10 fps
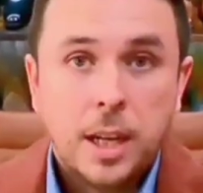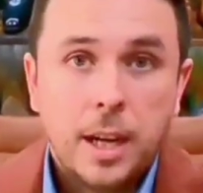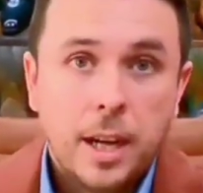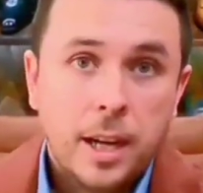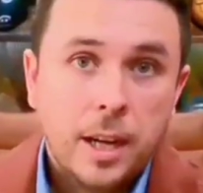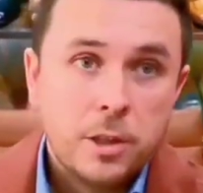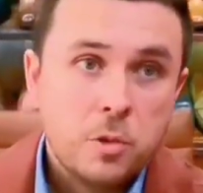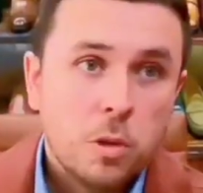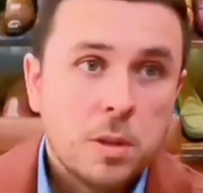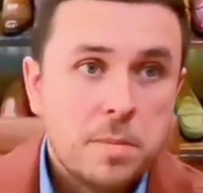and
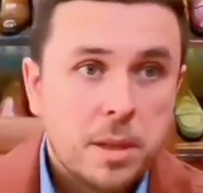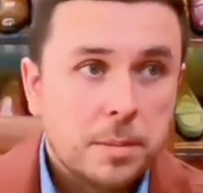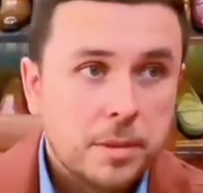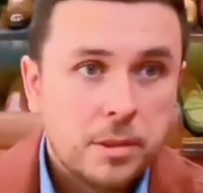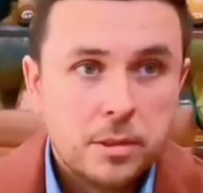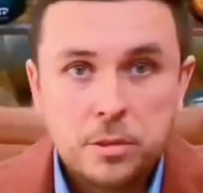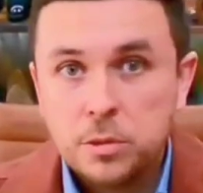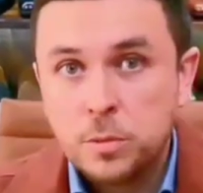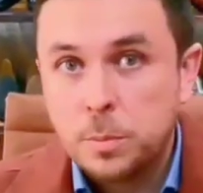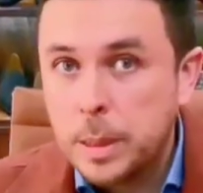you want to be able
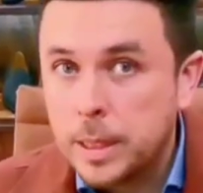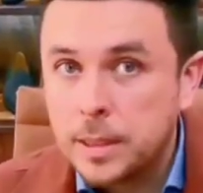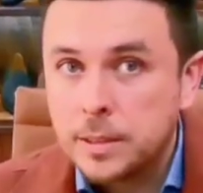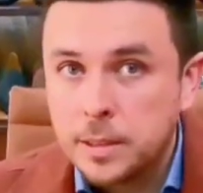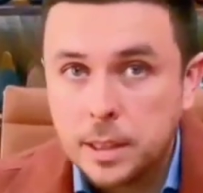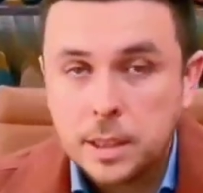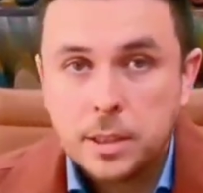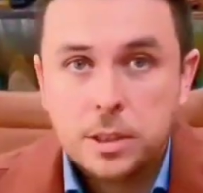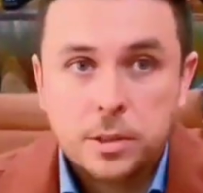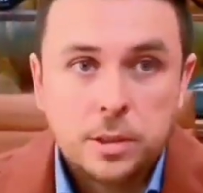to pick and
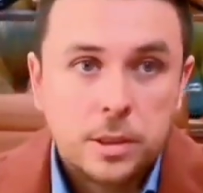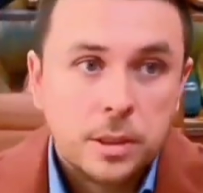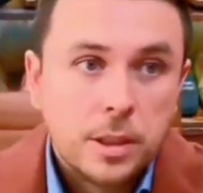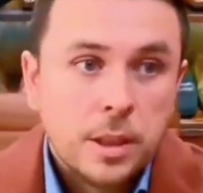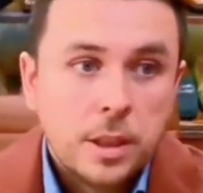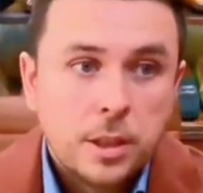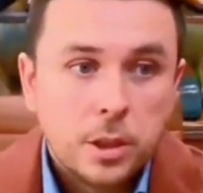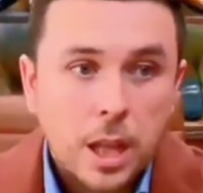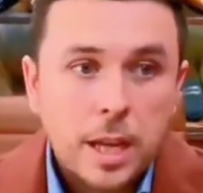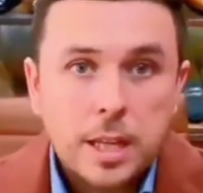select your
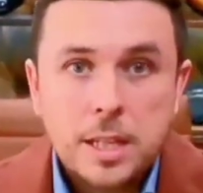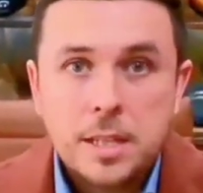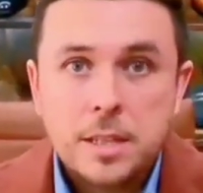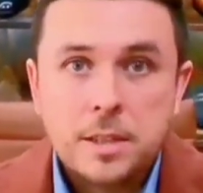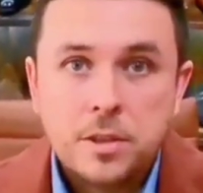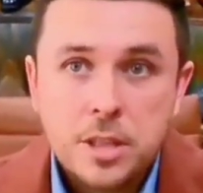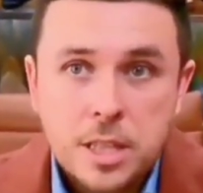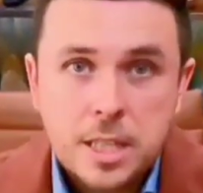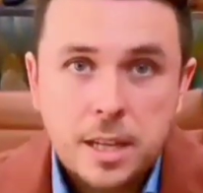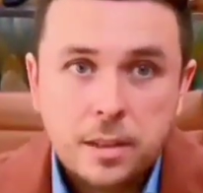likings and your
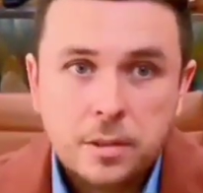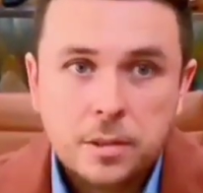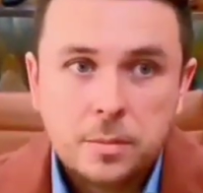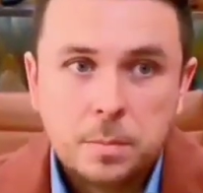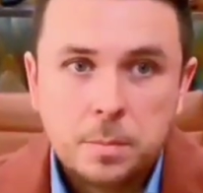details,